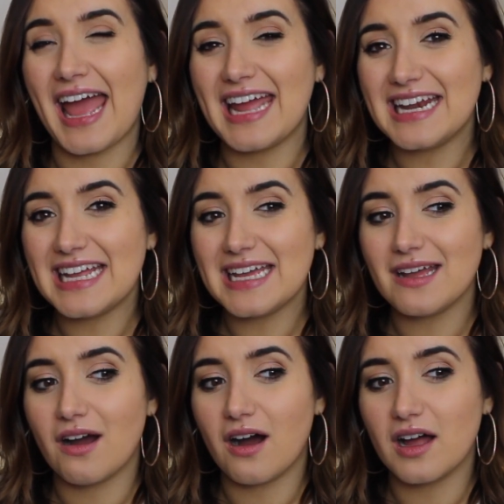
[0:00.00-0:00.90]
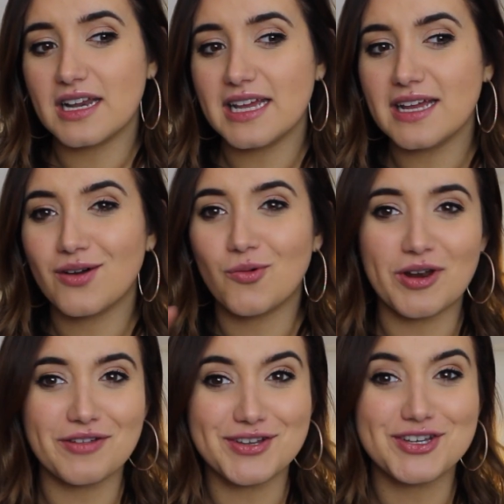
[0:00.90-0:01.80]
Harley,
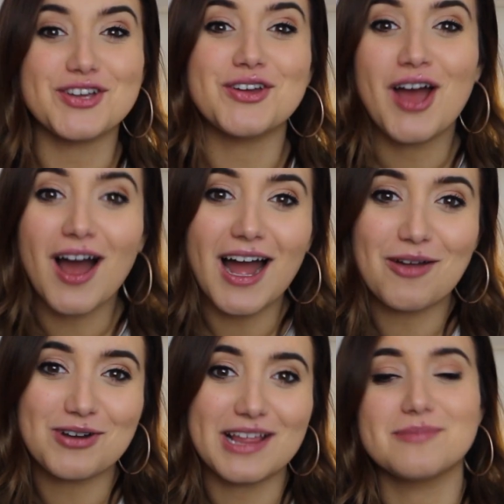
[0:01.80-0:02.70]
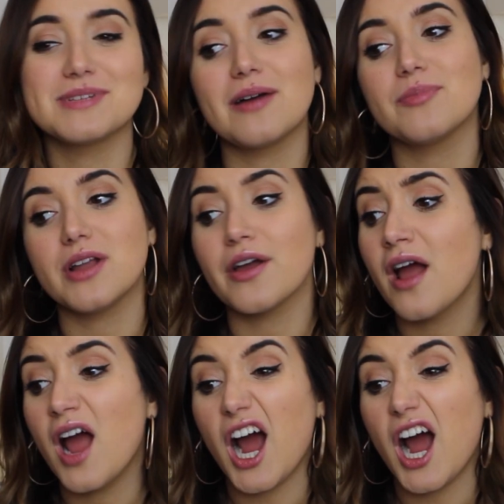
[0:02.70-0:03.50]
one of the two. I will link them down below.